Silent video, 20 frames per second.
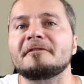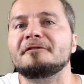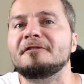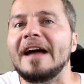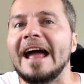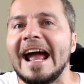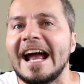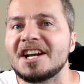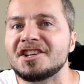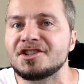and
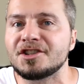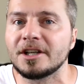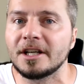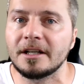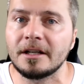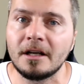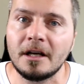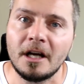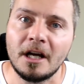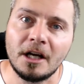
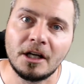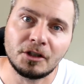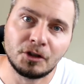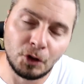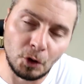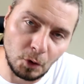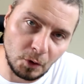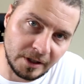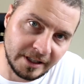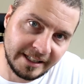fashion,
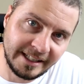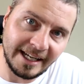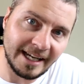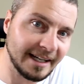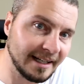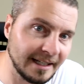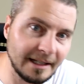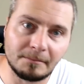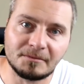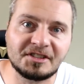to
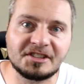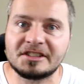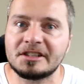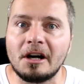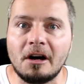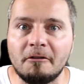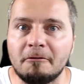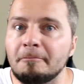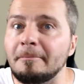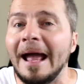get
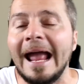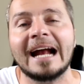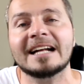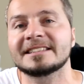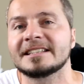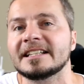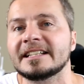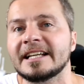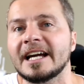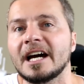himself
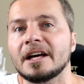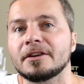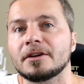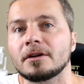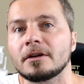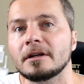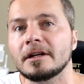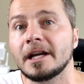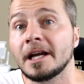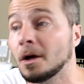back
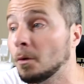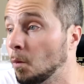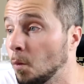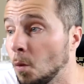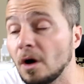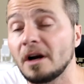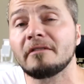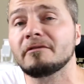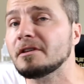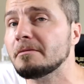together. And
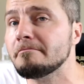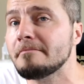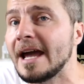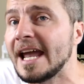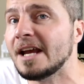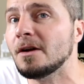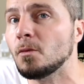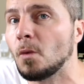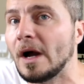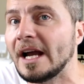one of the
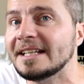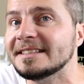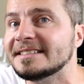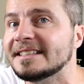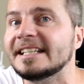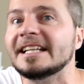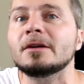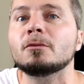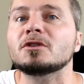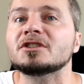main ways
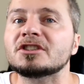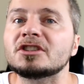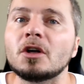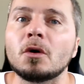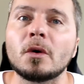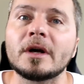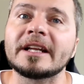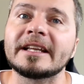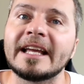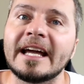that he was
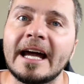doing